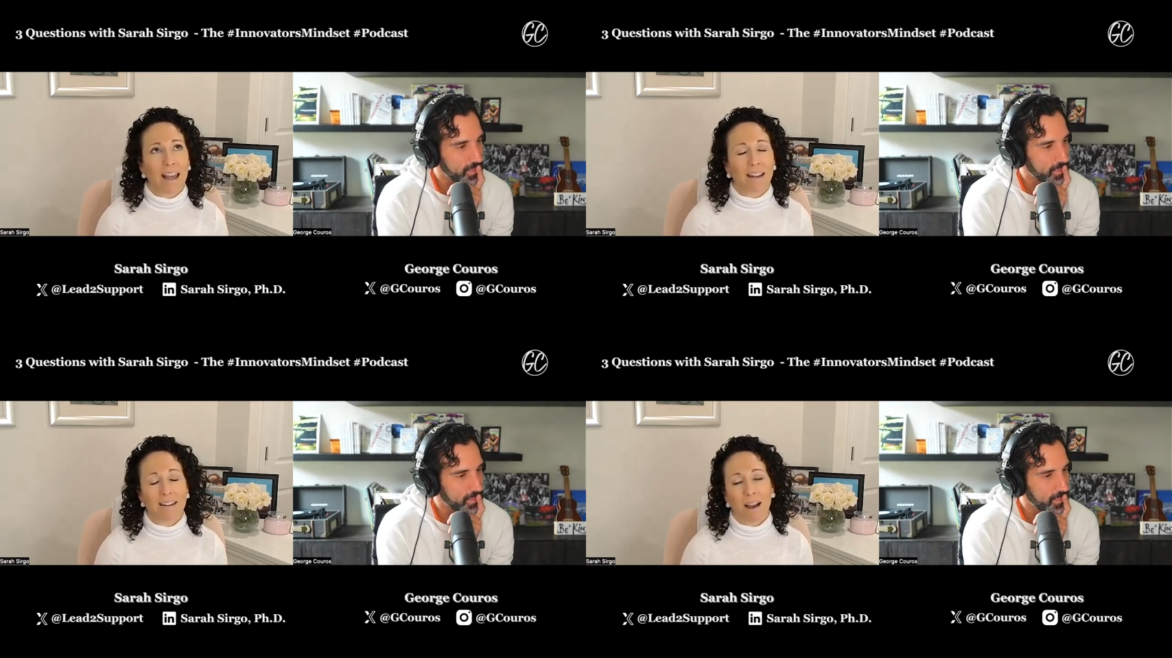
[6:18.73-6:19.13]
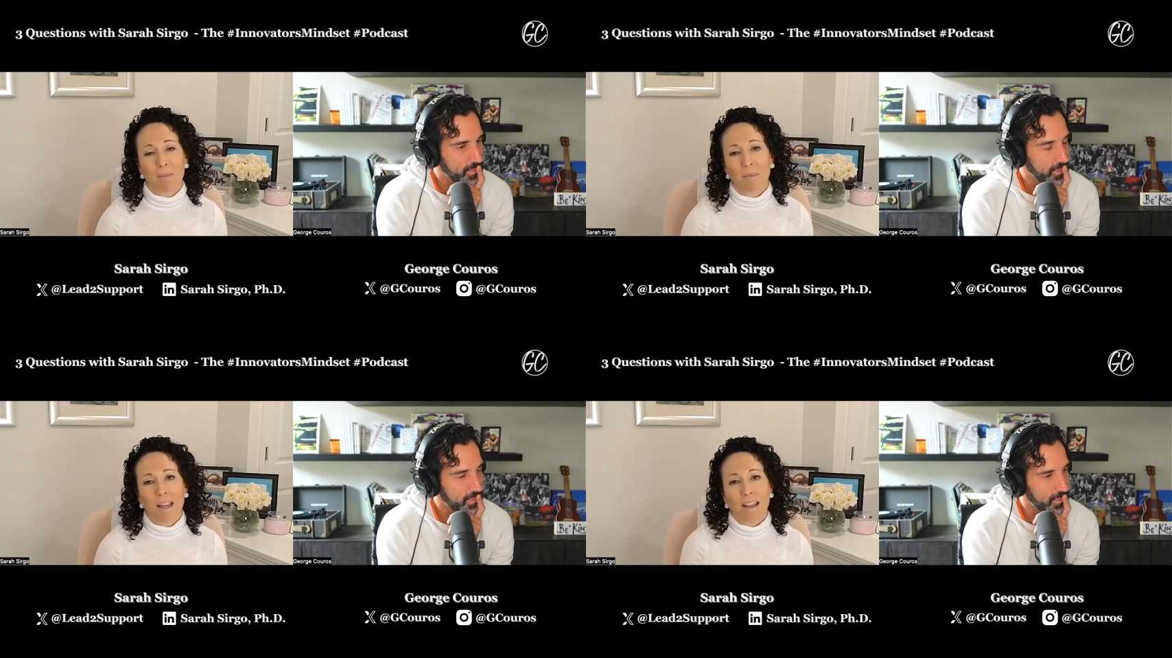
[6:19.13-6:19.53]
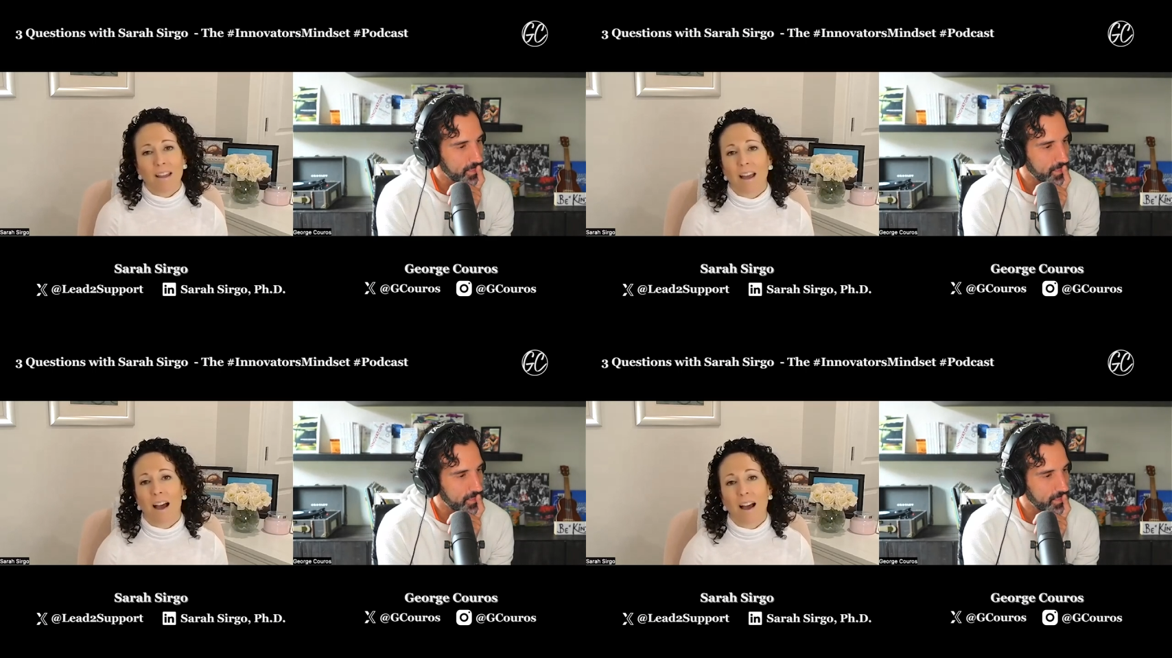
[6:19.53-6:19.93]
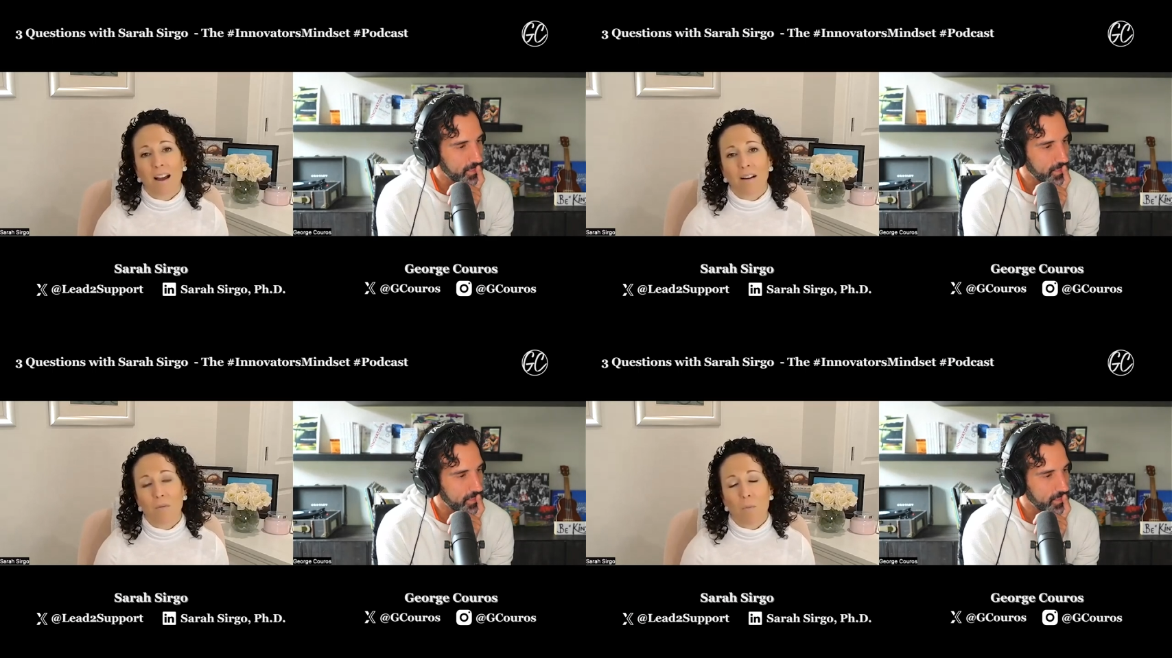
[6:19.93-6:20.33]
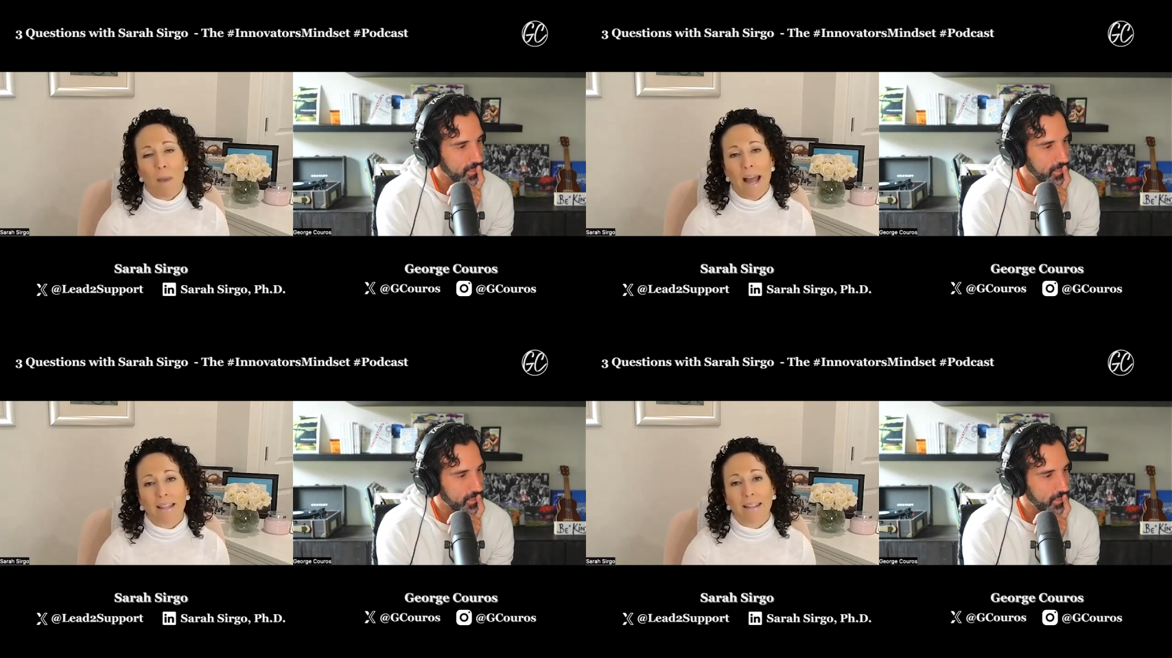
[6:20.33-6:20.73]
Speaker 1: And um, uh,
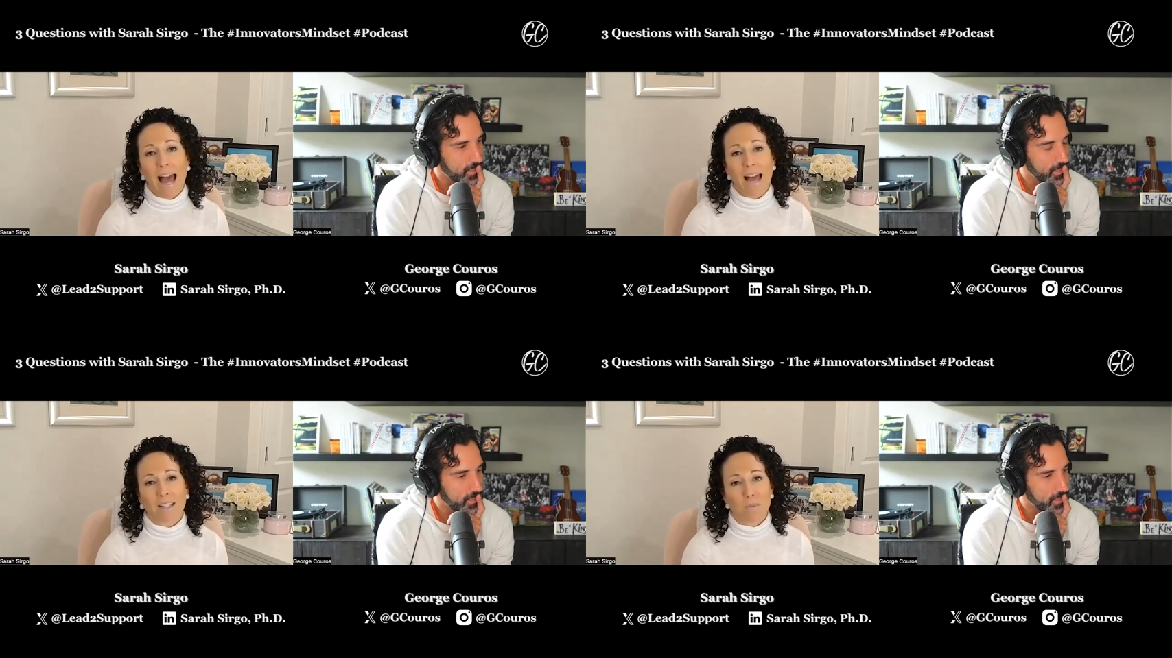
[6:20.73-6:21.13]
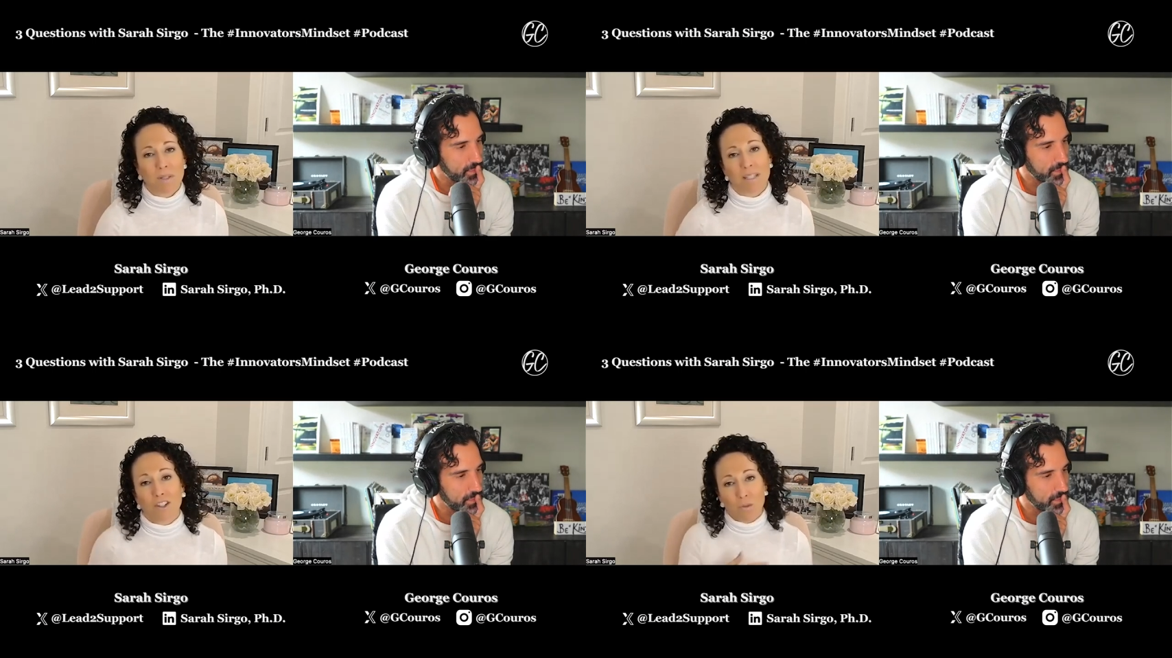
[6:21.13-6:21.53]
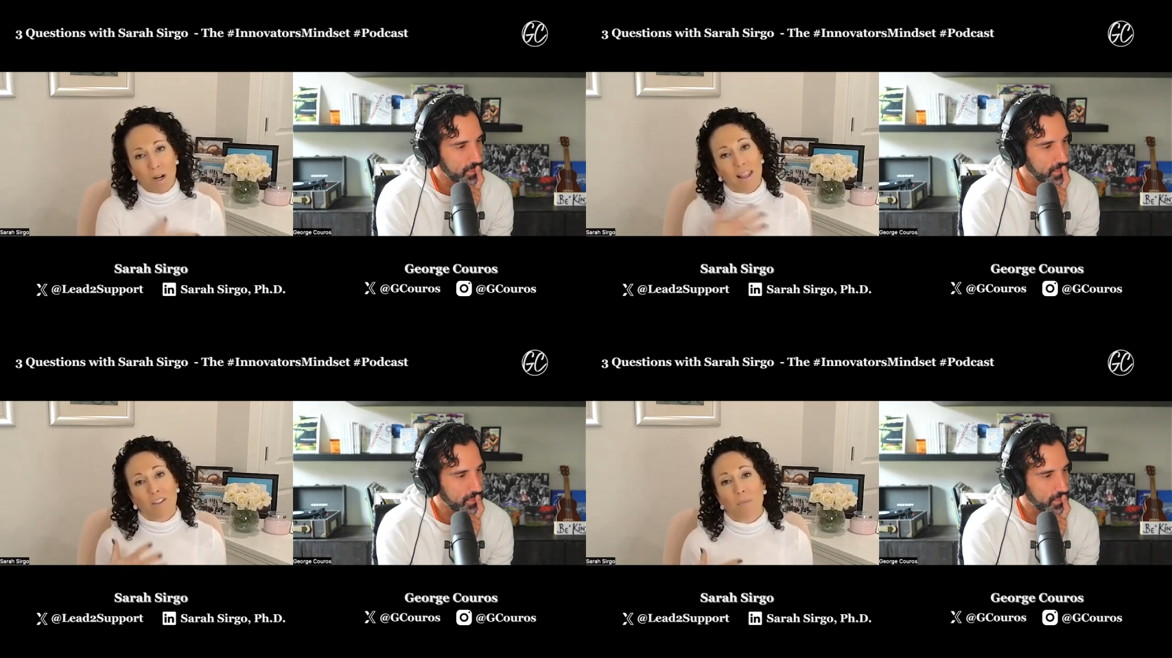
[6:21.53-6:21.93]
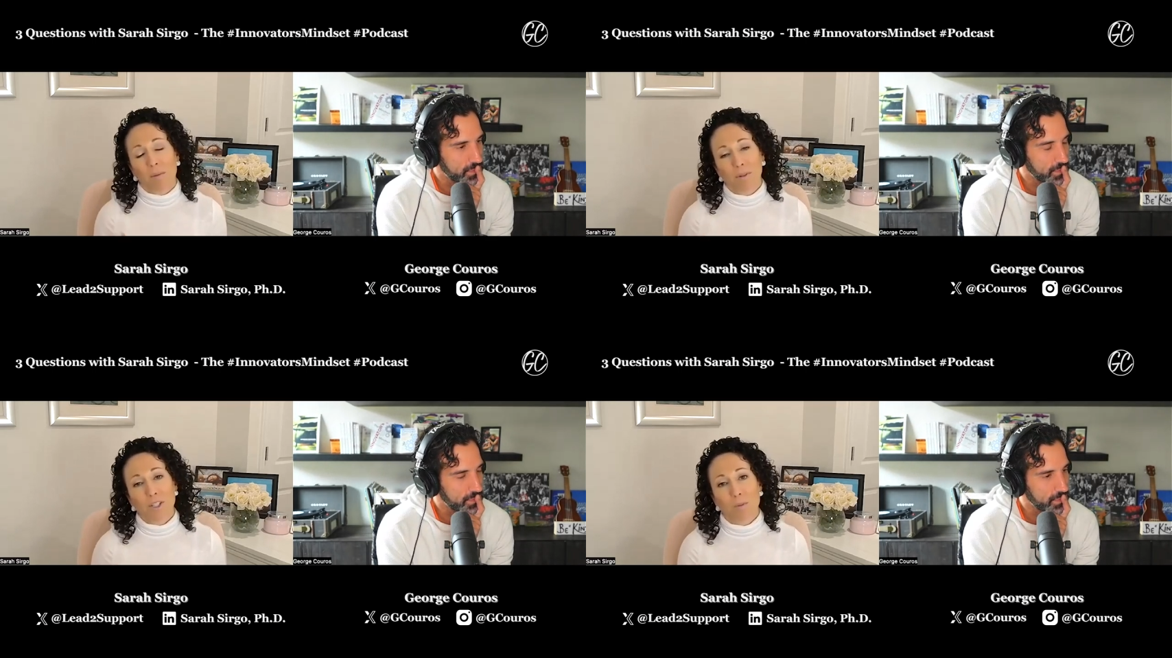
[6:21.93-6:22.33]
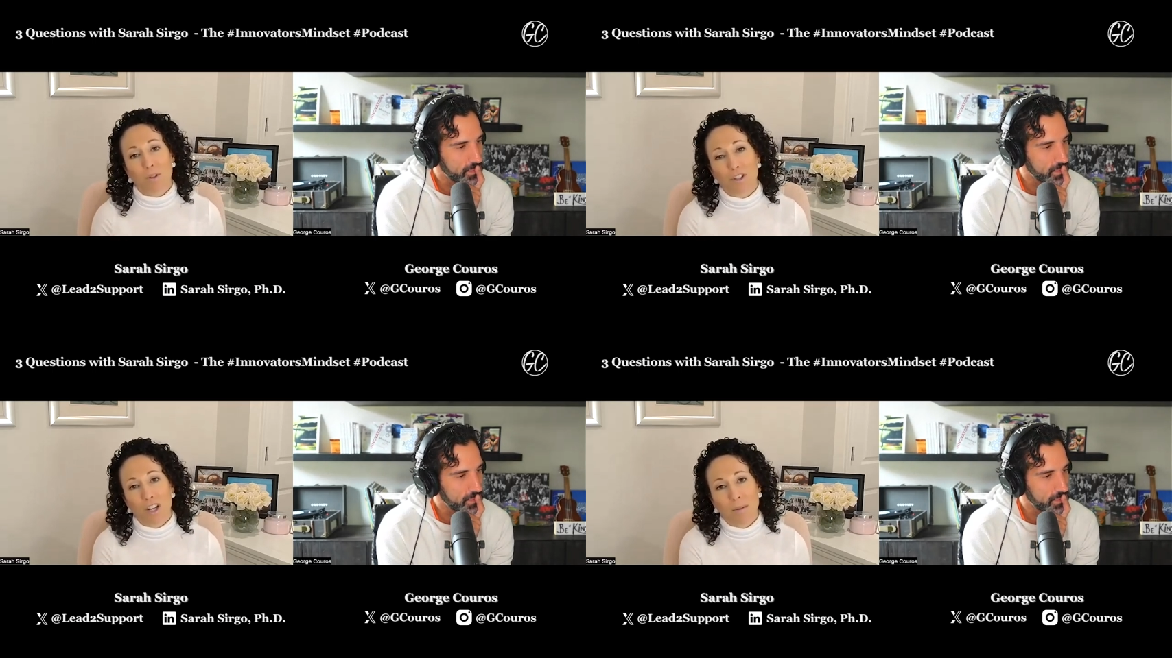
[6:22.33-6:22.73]
my last position when I left my
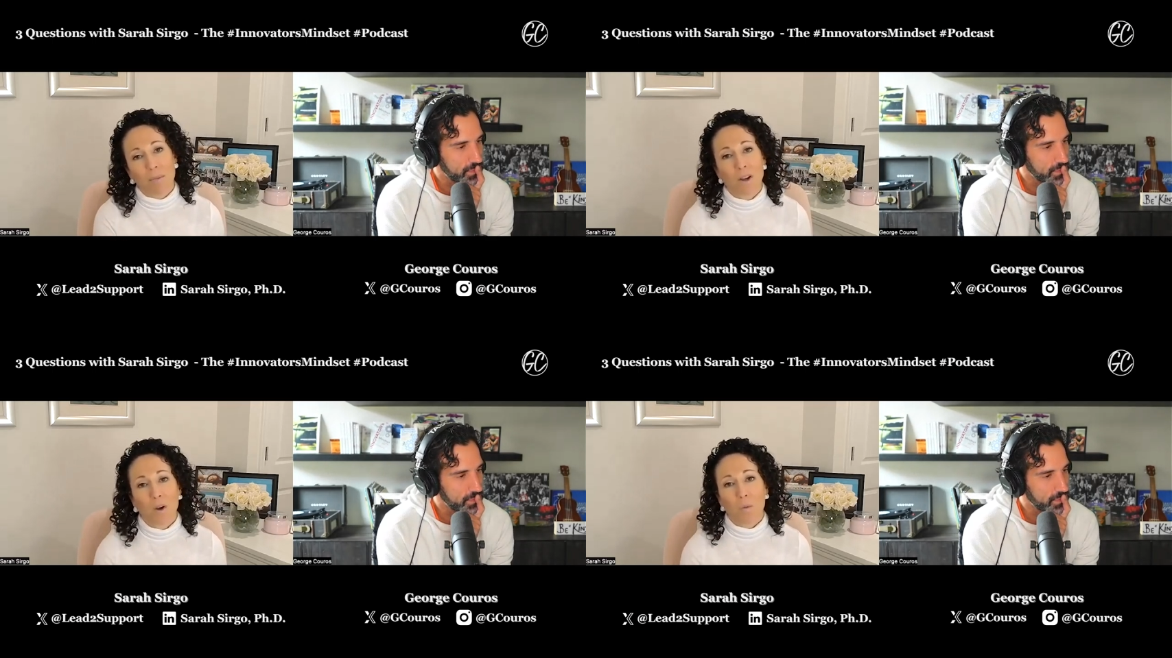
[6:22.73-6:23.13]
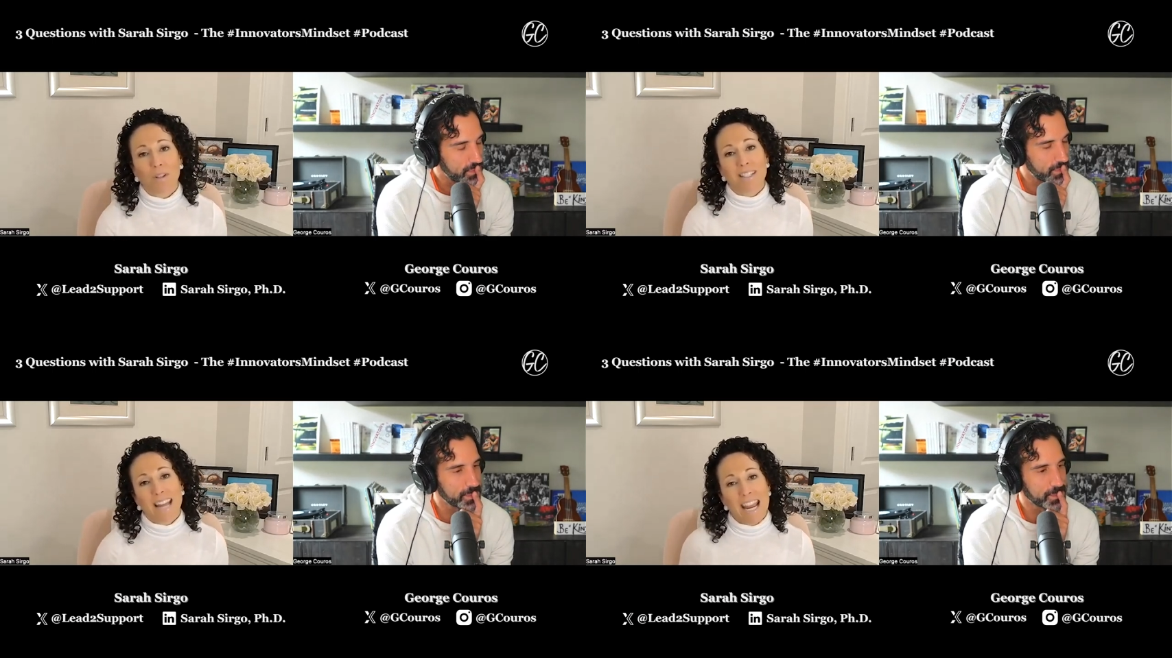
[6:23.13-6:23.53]
principalship was mm.